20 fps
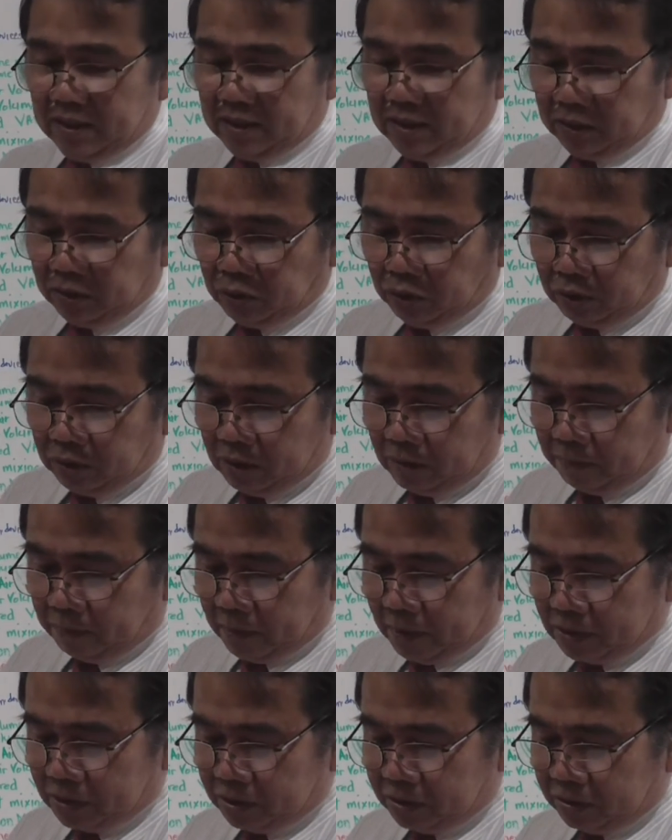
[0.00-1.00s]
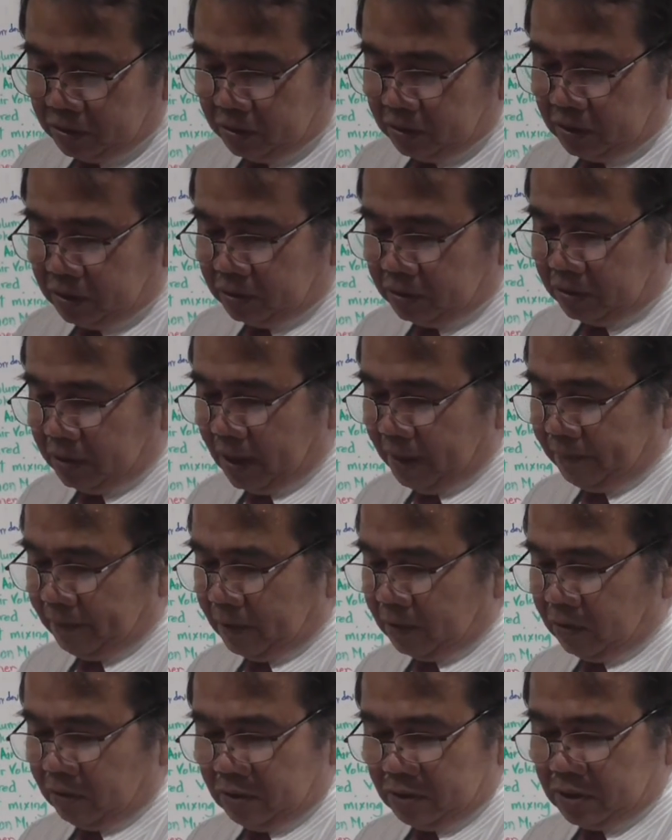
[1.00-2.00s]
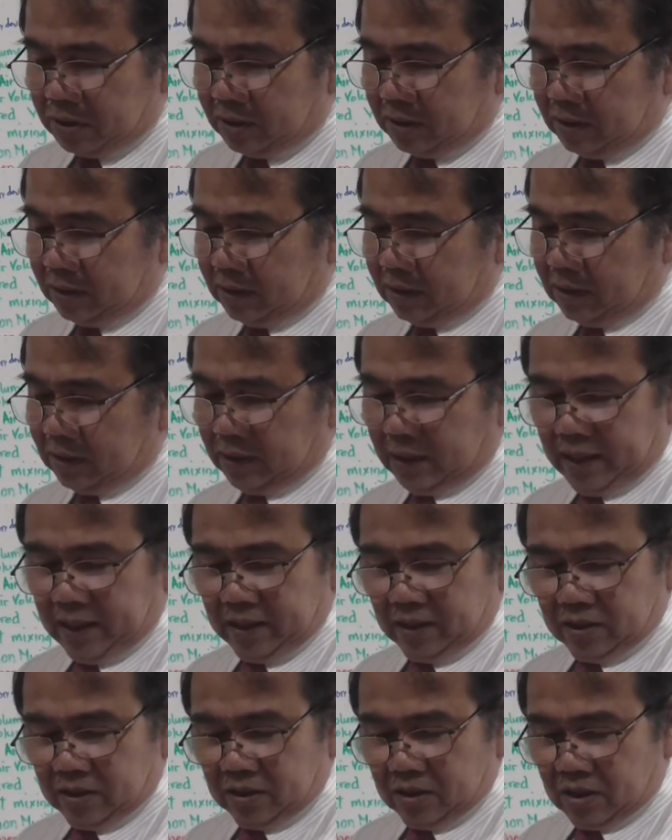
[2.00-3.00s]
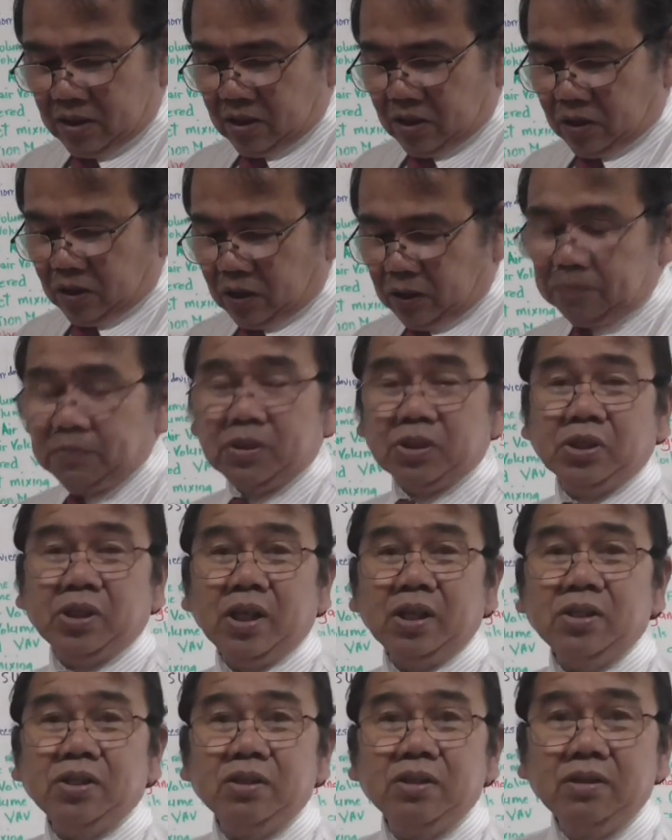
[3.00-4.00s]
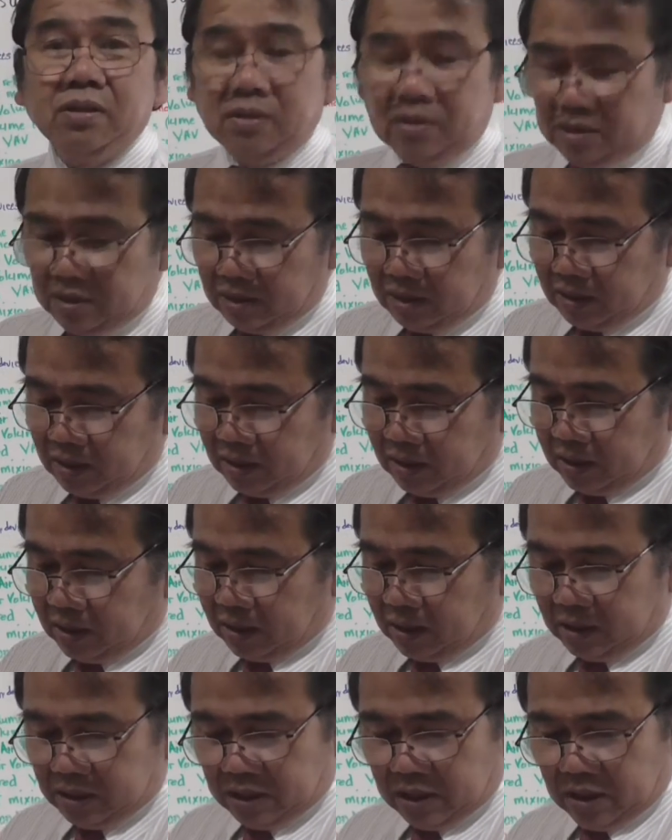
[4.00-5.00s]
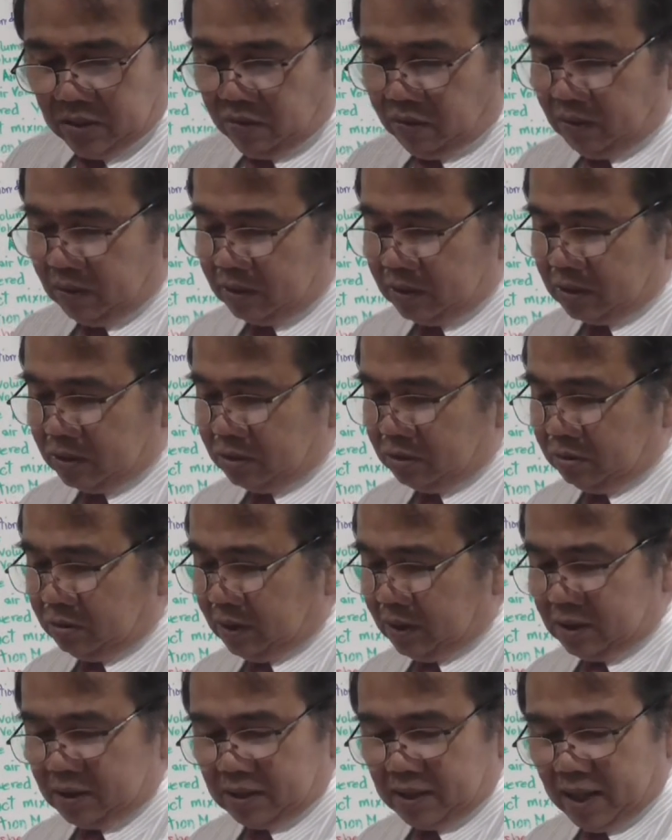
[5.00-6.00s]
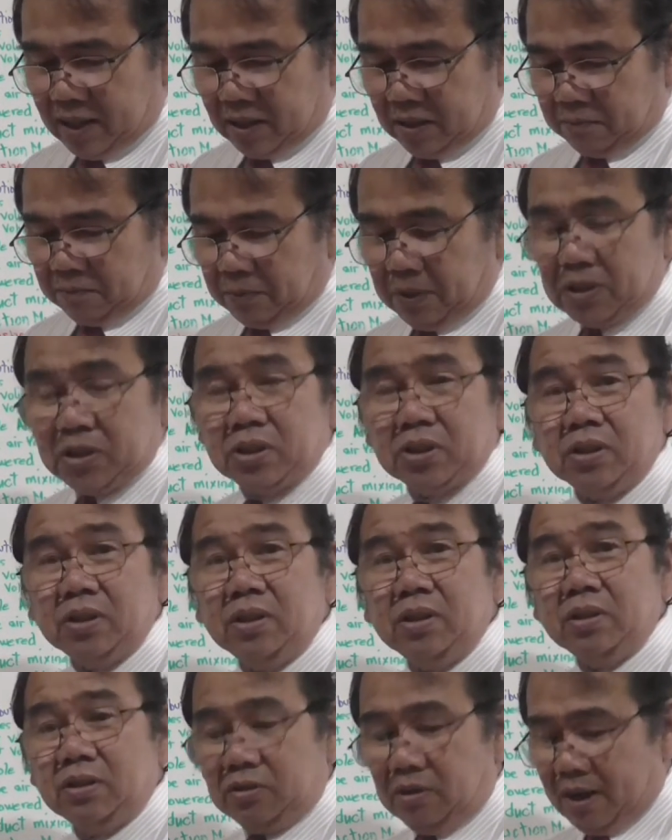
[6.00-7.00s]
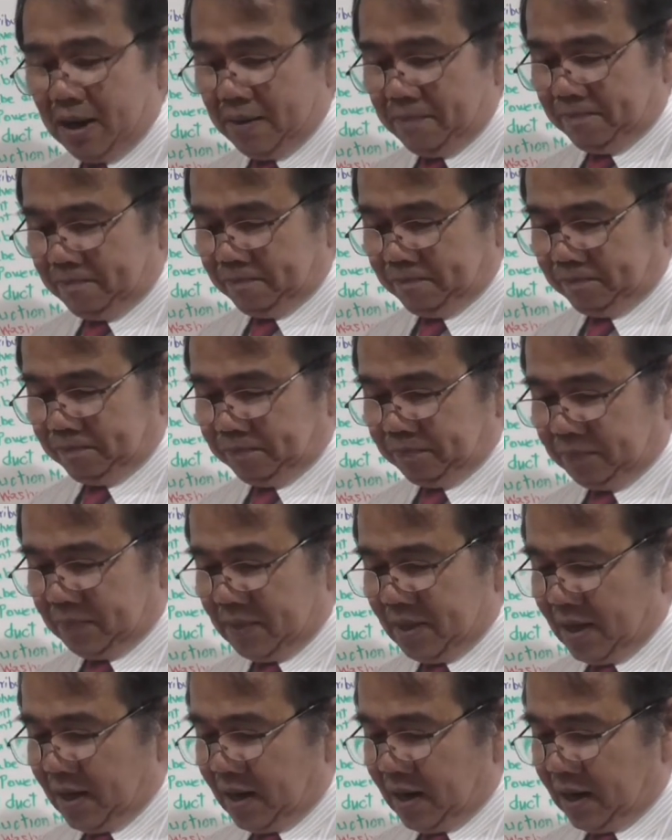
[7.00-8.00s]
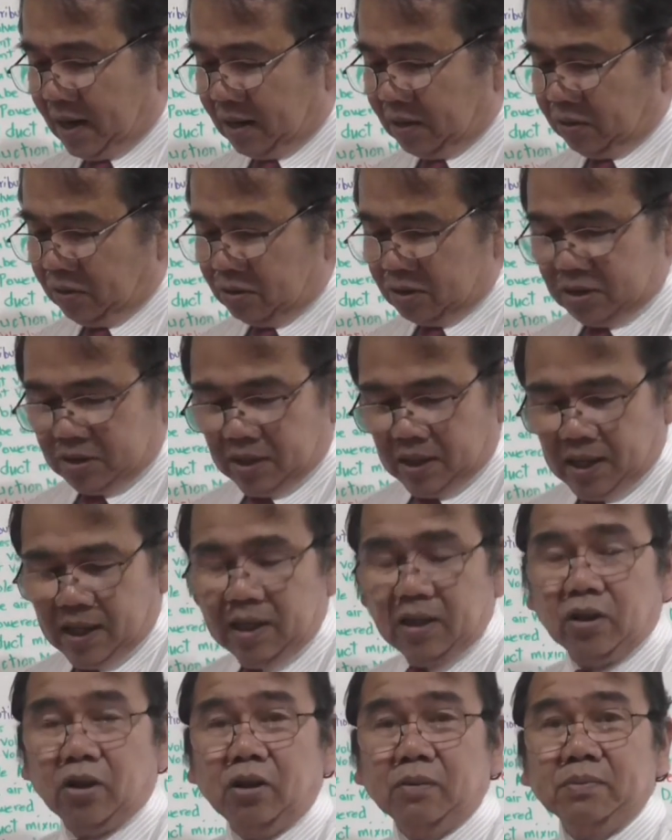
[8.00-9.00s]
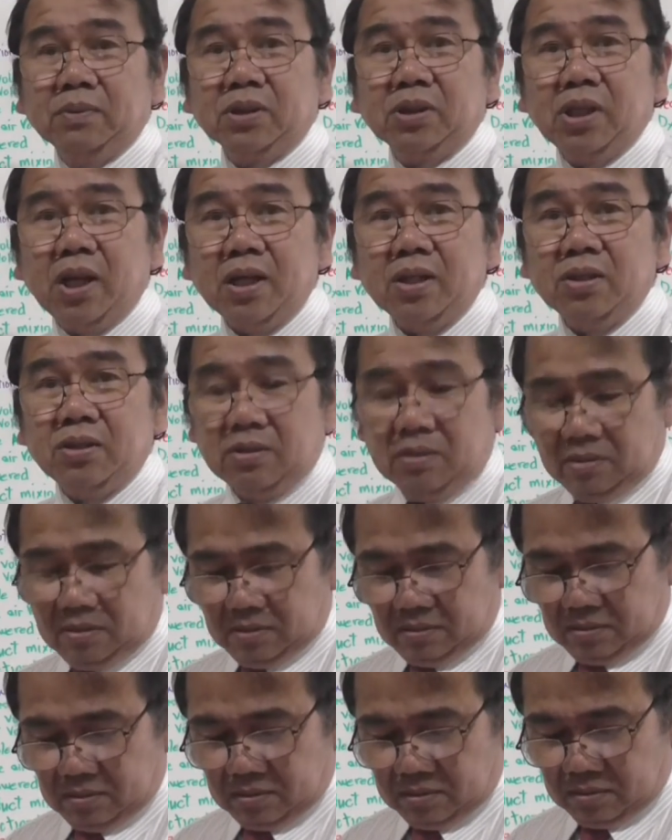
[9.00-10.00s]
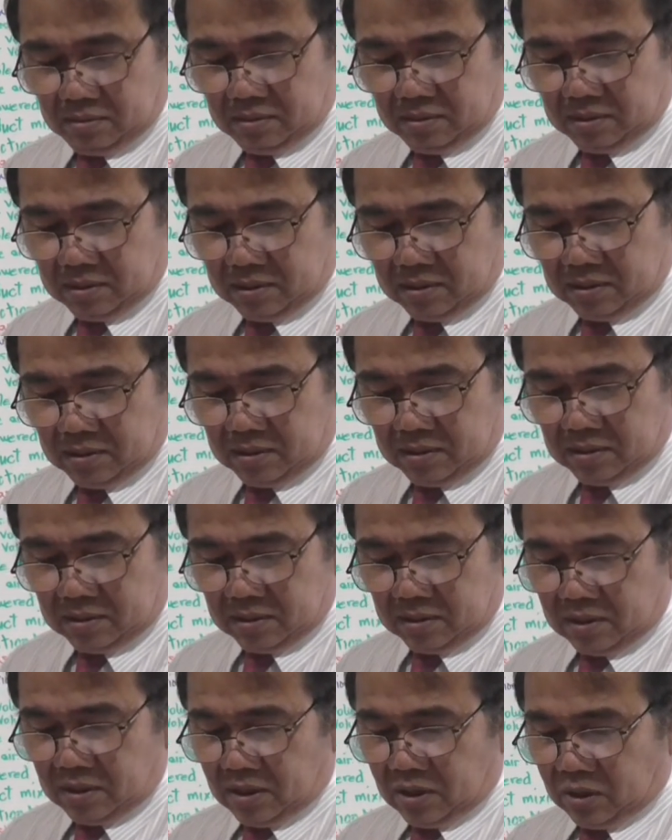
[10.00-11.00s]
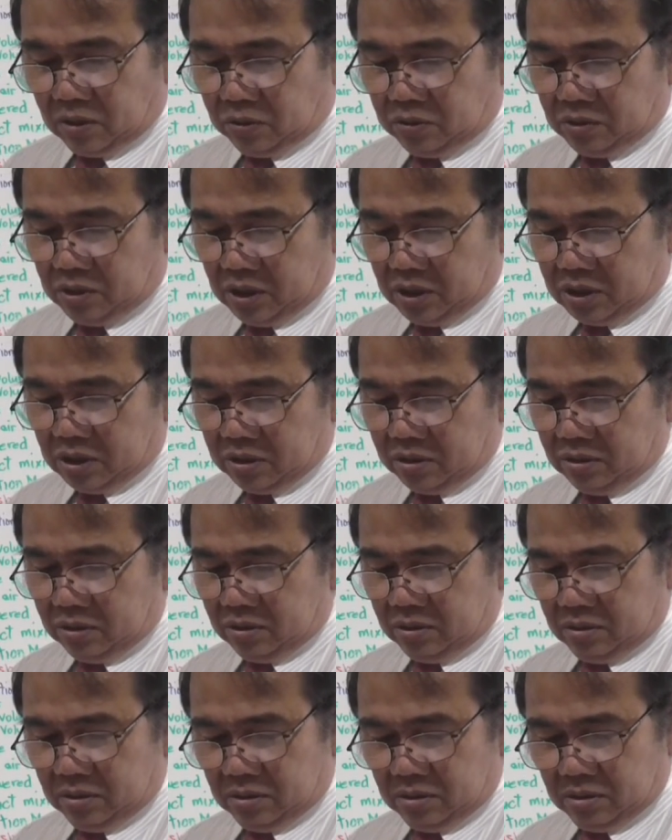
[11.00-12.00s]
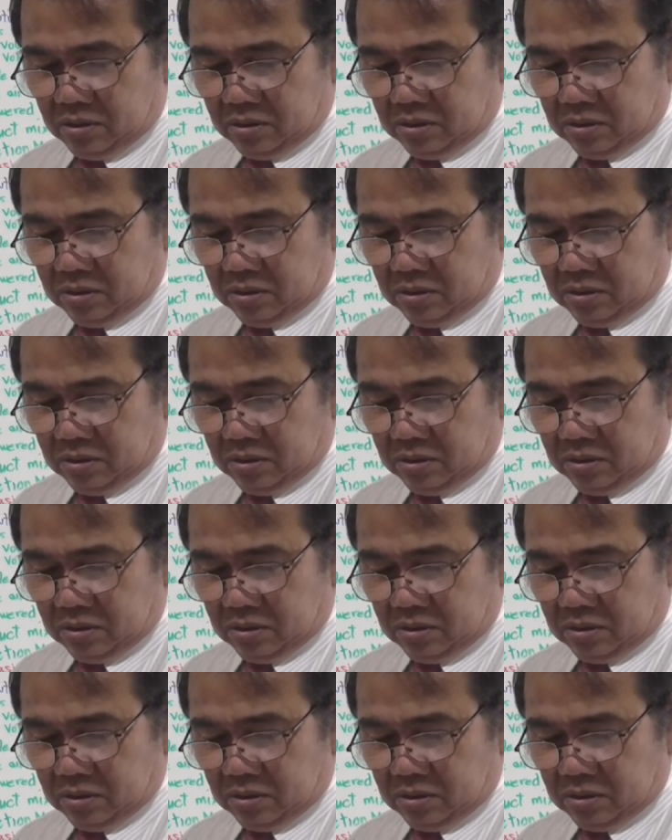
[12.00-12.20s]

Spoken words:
The total pressure drop across the length of the section is equals to the static pressure drop across the length of the section. Condition.